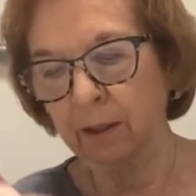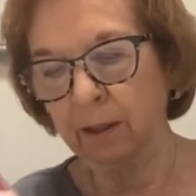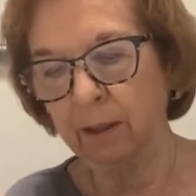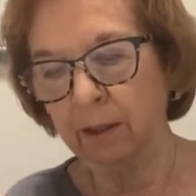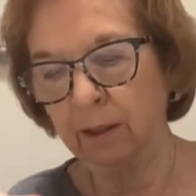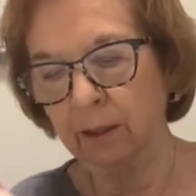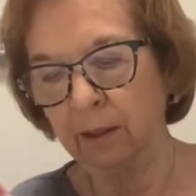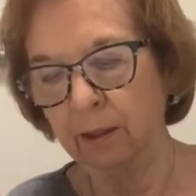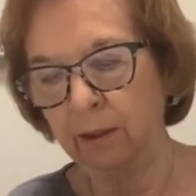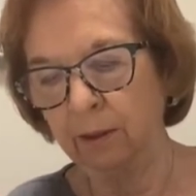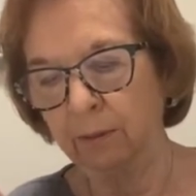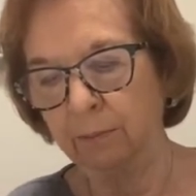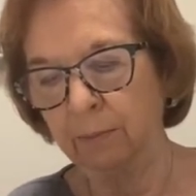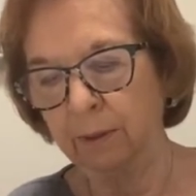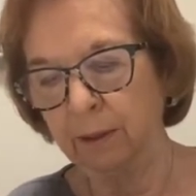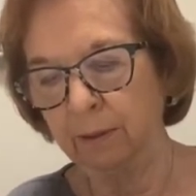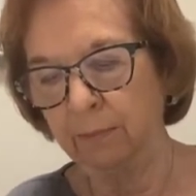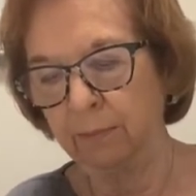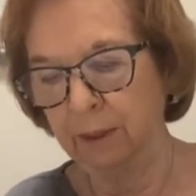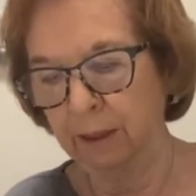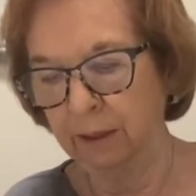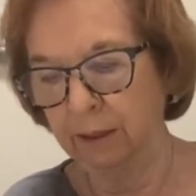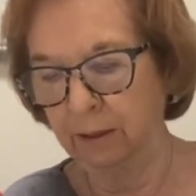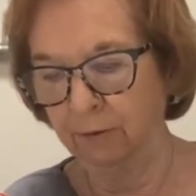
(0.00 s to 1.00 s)
it'll be a
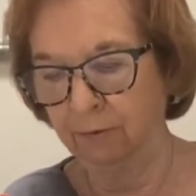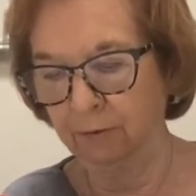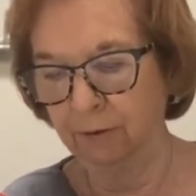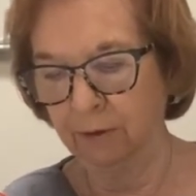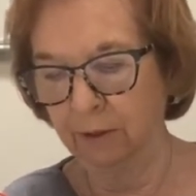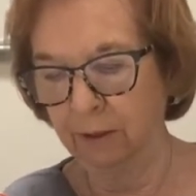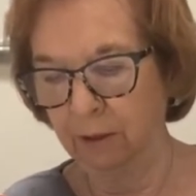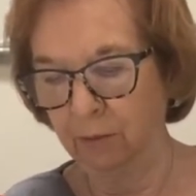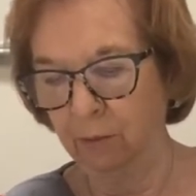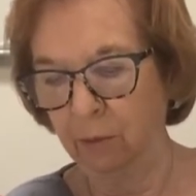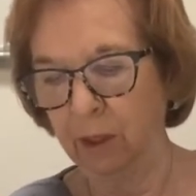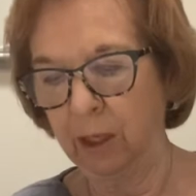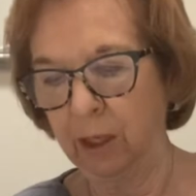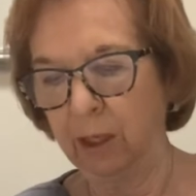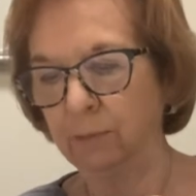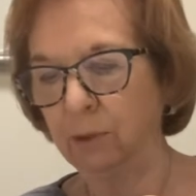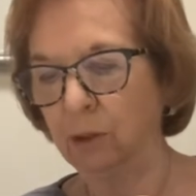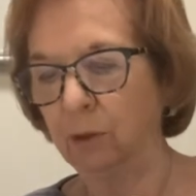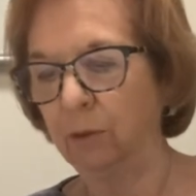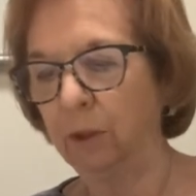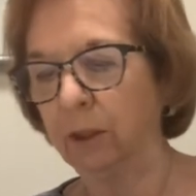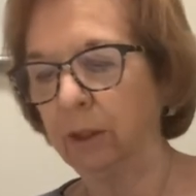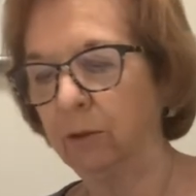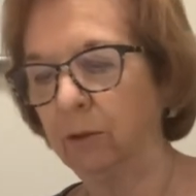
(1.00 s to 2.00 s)
big difference than what I'm
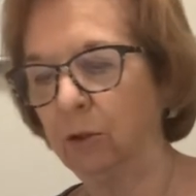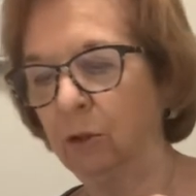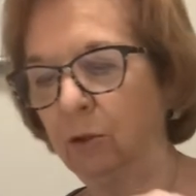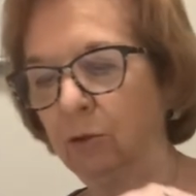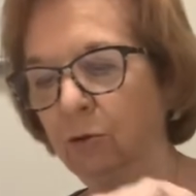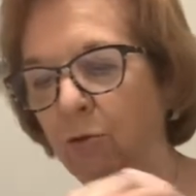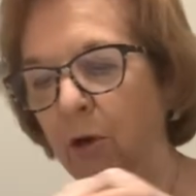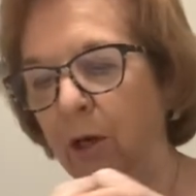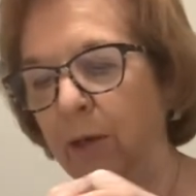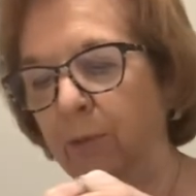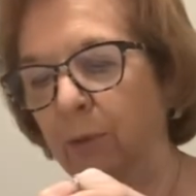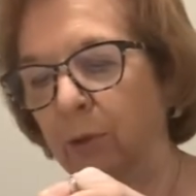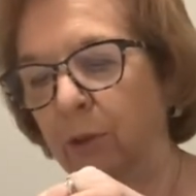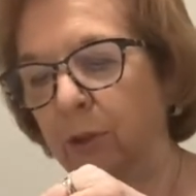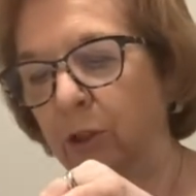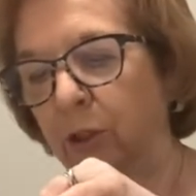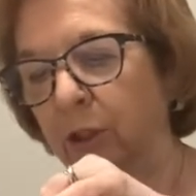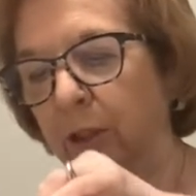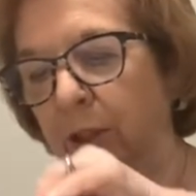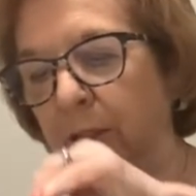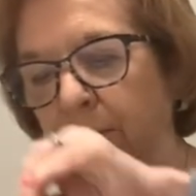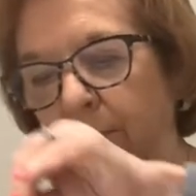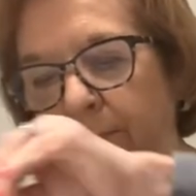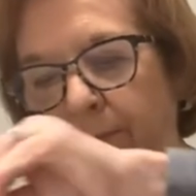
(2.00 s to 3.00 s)
doing with the dry brushing.